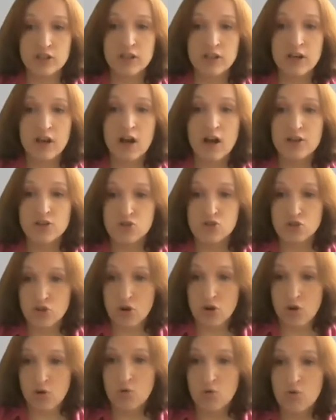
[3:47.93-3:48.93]
I
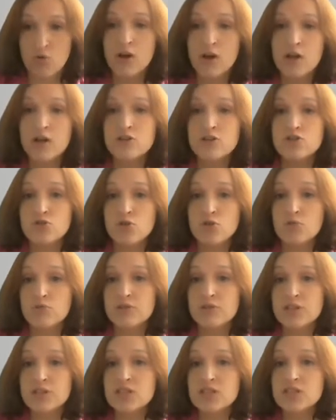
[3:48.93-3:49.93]
show. So
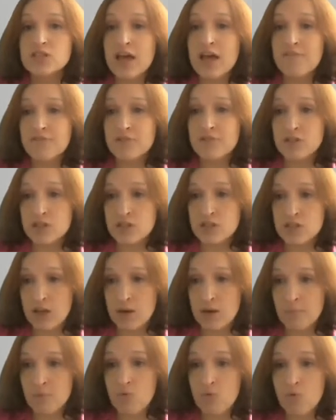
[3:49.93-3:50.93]
this is evidence
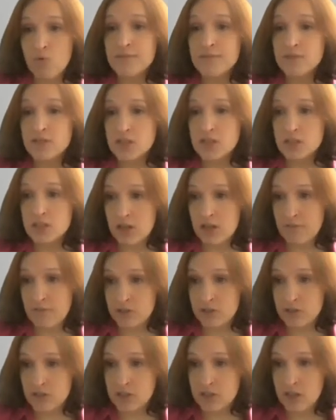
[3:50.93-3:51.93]
number one, this is
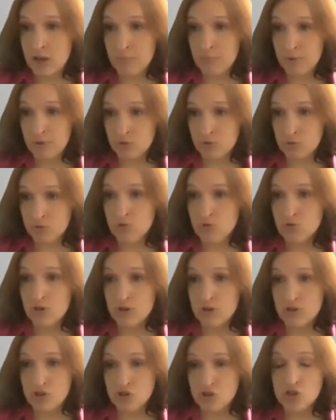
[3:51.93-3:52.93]
evidence number two. So
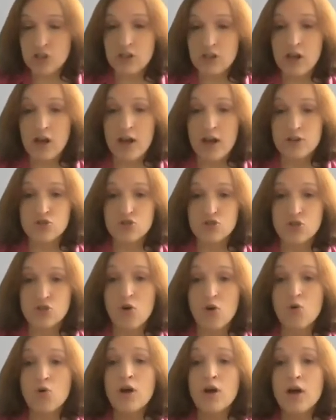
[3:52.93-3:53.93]
additionally, I
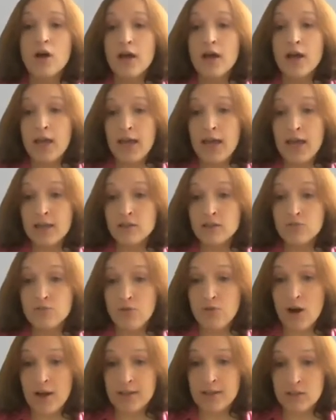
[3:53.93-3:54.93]
show. And
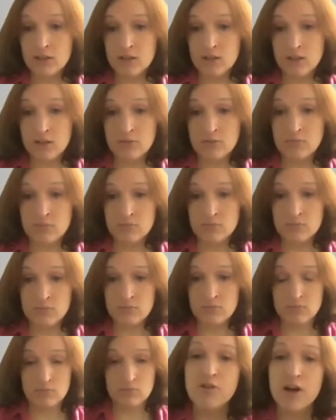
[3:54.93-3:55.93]
finally,
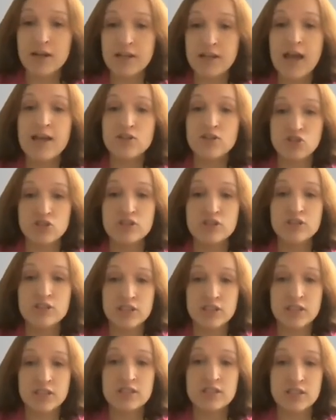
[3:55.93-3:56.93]
hedging
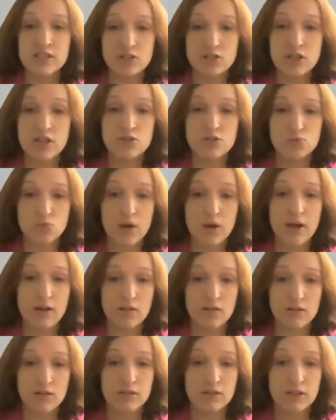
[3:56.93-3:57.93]
techniques as
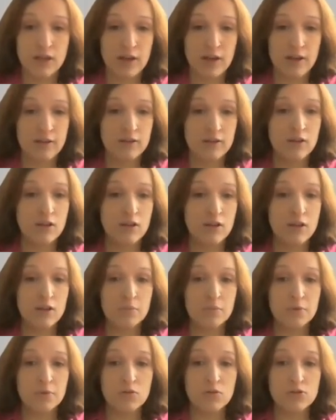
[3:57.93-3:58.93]
well. Yeah,
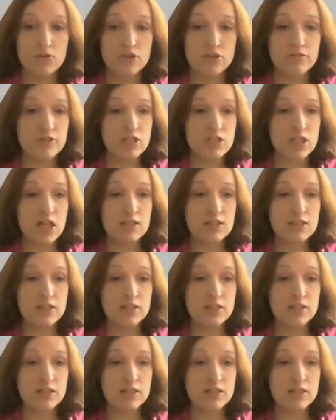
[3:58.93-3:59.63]
because the resulting